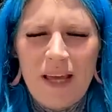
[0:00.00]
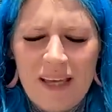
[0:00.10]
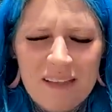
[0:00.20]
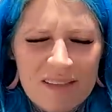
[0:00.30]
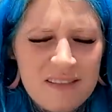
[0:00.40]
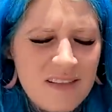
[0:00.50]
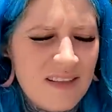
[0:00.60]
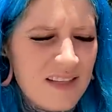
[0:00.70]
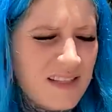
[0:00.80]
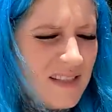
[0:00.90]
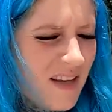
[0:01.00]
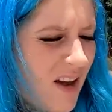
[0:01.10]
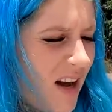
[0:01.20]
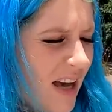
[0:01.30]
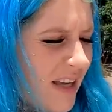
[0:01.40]
plates, this
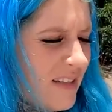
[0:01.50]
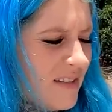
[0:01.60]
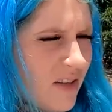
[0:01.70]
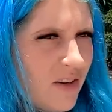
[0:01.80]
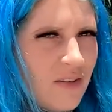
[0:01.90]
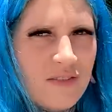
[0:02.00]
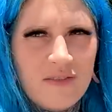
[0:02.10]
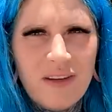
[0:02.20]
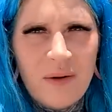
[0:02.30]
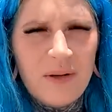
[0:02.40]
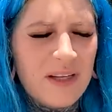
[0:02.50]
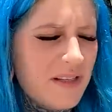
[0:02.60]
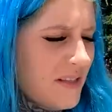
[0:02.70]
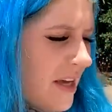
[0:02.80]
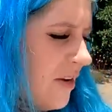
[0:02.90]
kind, so anyone
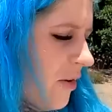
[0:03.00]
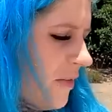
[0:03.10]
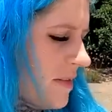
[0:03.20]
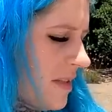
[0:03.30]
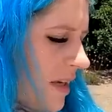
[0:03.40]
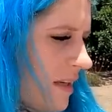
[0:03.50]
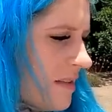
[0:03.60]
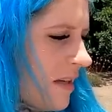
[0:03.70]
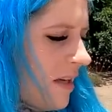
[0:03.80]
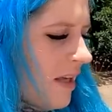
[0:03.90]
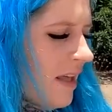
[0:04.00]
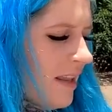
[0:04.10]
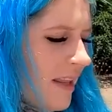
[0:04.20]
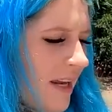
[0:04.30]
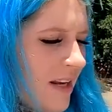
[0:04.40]
interstate or overseas,
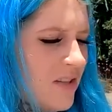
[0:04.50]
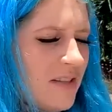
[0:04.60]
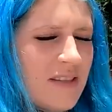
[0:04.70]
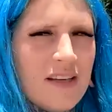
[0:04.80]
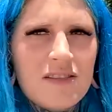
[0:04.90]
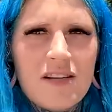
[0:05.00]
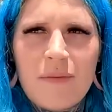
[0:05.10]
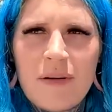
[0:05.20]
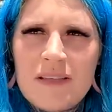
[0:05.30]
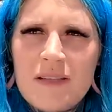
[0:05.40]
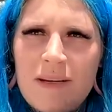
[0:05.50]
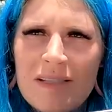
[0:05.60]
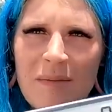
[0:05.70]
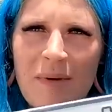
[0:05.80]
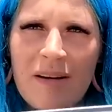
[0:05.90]
that actually says Japanese
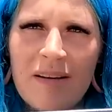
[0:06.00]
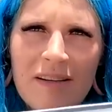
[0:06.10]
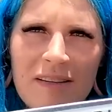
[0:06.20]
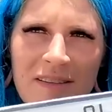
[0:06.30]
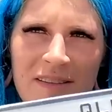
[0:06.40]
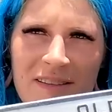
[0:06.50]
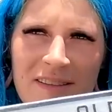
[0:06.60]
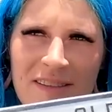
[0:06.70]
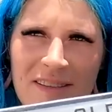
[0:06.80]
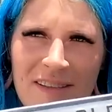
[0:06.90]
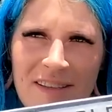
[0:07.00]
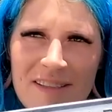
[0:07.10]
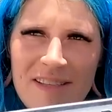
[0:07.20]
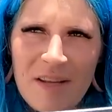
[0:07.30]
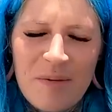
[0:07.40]
domestic market
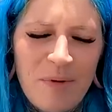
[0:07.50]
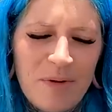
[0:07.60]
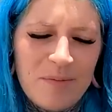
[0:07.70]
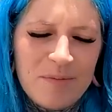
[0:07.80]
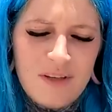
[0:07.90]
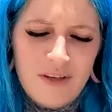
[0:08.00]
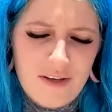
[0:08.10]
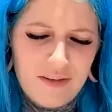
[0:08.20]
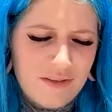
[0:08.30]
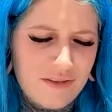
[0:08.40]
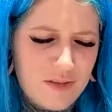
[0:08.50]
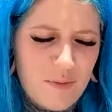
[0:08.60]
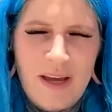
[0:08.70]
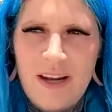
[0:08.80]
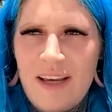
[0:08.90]
down the bottom. So
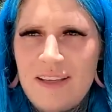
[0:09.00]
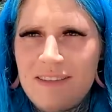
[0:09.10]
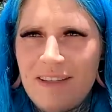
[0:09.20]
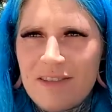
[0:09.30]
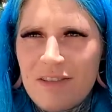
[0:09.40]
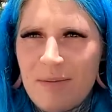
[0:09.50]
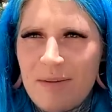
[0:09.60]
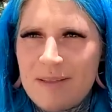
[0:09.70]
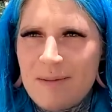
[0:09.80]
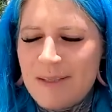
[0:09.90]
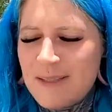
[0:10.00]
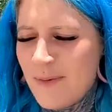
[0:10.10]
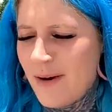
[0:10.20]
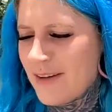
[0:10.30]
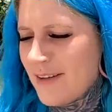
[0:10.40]
Japan 86, Japanese domestic
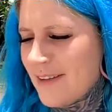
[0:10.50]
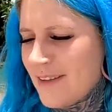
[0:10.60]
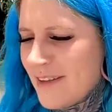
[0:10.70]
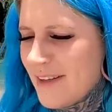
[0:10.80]
market.